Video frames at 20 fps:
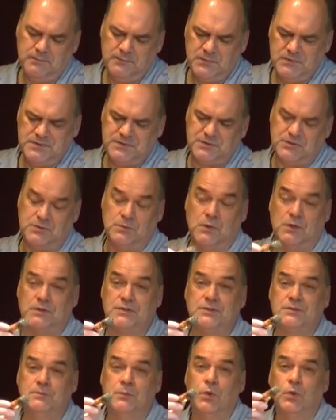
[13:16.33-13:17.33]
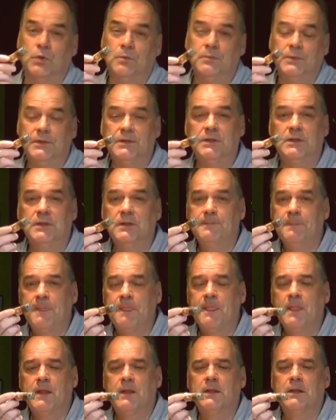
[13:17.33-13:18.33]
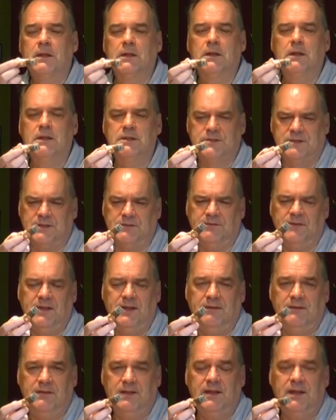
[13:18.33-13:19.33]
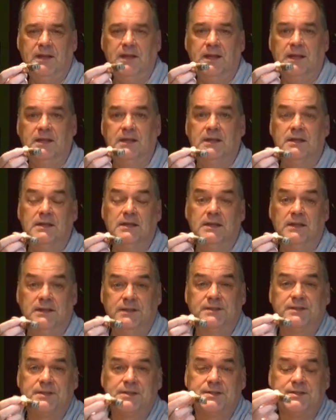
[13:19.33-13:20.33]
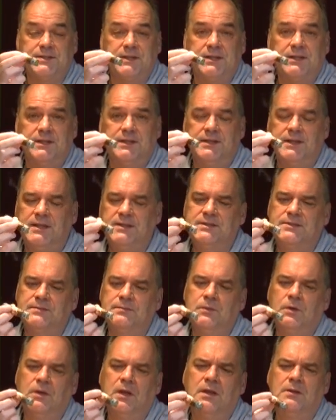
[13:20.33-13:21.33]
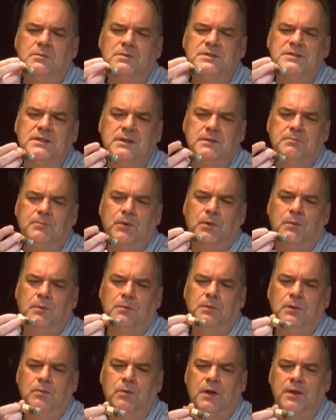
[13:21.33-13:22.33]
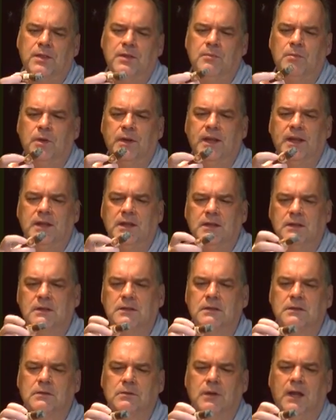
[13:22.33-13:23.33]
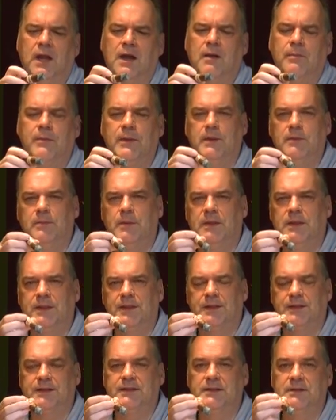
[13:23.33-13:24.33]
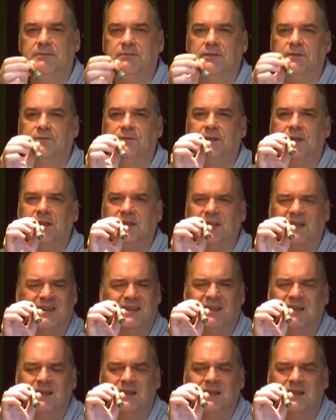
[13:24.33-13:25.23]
It's a short smoke, but it's a very, very interesting and nice smoke. I would say probably worth the money. Quite happy to pay $13.50.